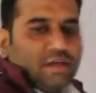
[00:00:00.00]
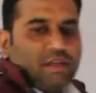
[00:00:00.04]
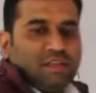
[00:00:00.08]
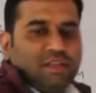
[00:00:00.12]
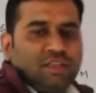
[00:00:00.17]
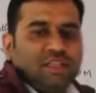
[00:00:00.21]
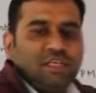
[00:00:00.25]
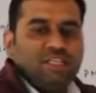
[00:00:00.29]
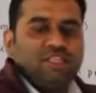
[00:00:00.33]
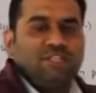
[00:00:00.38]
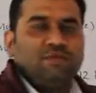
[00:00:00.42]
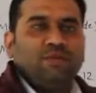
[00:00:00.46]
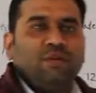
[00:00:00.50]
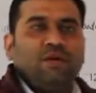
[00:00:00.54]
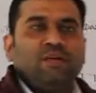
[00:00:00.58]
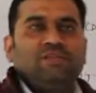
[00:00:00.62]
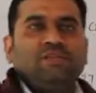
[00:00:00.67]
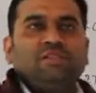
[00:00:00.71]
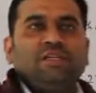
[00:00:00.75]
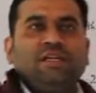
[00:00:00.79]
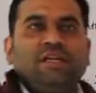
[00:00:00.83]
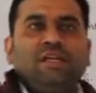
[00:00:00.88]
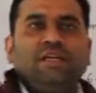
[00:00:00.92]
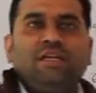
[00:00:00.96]
This
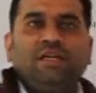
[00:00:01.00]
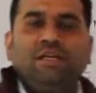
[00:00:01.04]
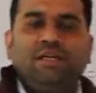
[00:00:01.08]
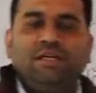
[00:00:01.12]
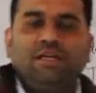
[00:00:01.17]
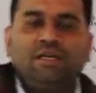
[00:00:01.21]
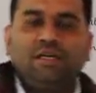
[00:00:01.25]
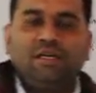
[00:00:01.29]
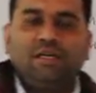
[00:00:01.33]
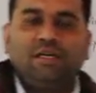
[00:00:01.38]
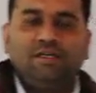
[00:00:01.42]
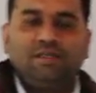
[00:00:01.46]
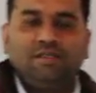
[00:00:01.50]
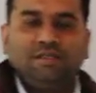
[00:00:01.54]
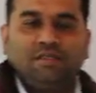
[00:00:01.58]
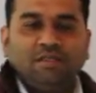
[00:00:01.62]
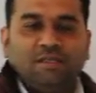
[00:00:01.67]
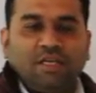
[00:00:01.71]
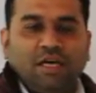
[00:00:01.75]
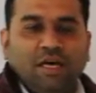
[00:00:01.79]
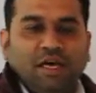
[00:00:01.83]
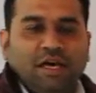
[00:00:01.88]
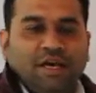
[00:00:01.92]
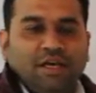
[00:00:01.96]
function returns
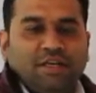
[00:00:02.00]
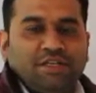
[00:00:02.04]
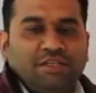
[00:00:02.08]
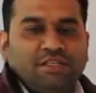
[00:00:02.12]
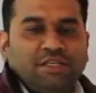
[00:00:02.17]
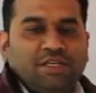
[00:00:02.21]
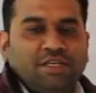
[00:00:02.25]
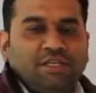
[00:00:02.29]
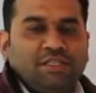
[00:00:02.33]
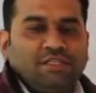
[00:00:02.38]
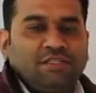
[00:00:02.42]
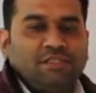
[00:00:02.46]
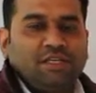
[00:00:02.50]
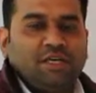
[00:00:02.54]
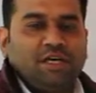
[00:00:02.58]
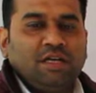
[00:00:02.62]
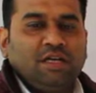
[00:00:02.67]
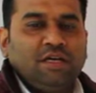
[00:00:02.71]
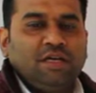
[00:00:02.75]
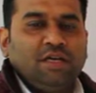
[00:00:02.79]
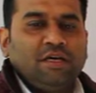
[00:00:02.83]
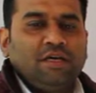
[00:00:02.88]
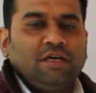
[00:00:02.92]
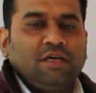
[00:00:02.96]
the integer
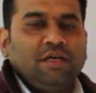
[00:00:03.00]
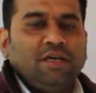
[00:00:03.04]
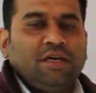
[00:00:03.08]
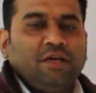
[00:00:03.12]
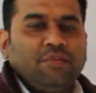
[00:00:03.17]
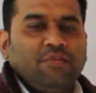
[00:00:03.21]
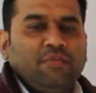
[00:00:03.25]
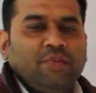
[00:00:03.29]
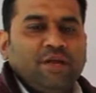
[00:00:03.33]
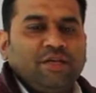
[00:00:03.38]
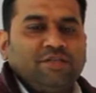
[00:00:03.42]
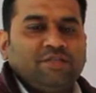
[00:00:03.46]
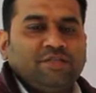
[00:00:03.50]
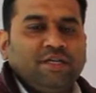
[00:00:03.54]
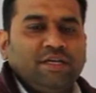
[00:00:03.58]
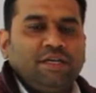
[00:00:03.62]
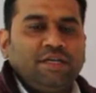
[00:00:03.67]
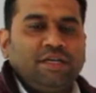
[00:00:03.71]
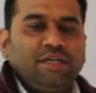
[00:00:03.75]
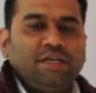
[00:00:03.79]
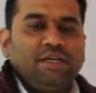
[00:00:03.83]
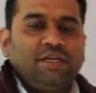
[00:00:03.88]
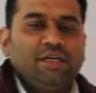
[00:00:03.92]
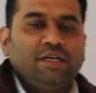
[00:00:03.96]

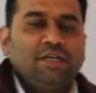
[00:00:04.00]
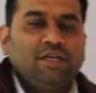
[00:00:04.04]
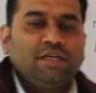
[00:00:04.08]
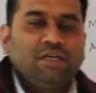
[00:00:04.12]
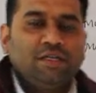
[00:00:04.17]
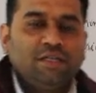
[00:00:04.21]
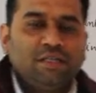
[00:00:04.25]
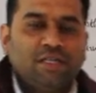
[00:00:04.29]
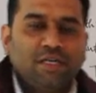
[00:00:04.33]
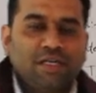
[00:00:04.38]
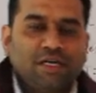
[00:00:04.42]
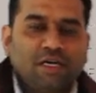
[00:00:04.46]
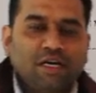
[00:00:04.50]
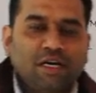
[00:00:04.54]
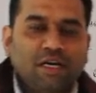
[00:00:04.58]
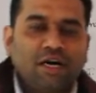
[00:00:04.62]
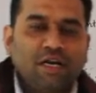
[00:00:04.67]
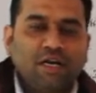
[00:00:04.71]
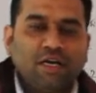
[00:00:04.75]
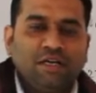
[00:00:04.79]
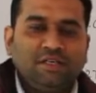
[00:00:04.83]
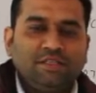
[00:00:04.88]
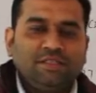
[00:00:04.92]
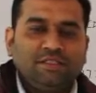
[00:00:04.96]
representing the
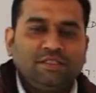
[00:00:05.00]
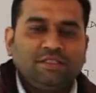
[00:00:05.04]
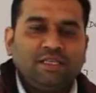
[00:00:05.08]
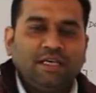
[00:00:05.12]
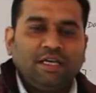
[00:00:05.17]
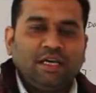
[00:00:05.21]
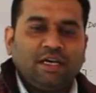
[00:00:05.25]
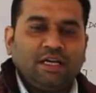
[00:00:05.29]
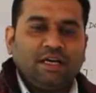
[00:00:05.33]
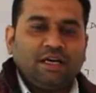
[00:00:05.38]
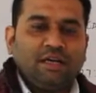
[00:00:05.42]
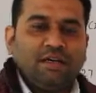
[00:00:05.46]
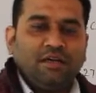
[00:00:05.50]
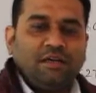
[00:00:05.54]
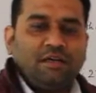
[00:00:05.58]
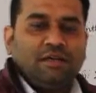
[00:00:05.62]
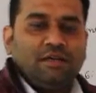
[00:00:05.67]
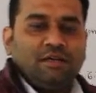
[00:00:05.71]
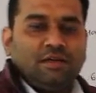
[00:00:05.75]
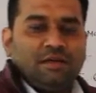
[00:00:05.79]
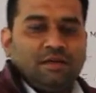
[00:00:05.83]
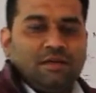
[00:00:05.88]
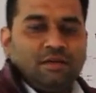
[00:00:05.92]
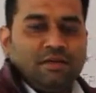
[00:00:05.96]
current second
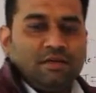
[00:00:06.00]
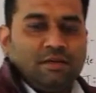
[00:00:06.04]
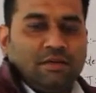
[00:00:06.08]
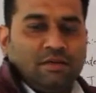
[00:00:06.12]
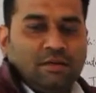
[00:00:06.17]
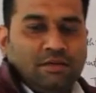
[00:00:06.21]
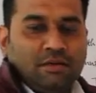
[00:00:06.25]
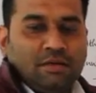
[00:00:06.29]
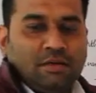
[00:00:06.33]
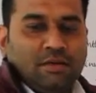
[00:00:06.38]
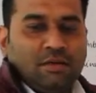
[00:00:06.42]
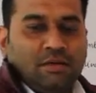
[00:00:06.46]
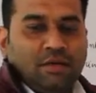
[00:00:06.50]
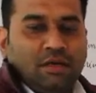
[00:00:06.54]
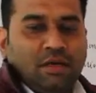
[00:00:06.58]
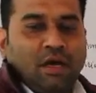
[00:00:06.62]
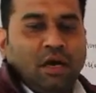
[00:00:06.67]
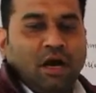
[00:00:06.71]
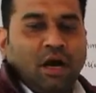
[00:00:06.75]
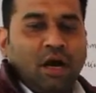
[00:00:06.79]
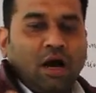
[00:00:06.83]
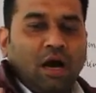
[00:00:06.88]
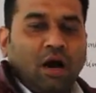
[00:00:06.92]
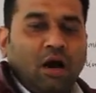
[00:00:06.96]

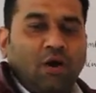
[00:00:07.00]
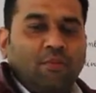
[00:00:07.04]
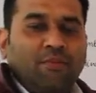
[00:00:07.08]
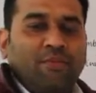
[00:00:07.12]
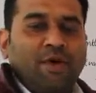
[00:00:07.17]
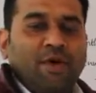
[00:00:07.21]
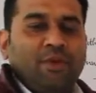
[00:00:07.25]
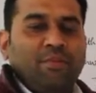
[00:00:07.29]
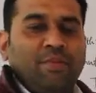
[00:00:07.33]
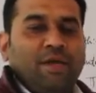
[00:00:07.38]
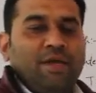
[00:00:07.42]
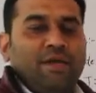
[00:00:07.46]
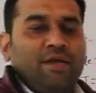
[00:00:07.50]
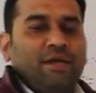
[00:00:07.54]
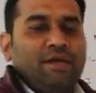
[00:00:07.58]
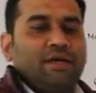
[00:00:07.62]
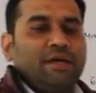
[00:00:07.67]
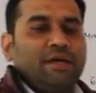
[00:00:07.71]
of a minute.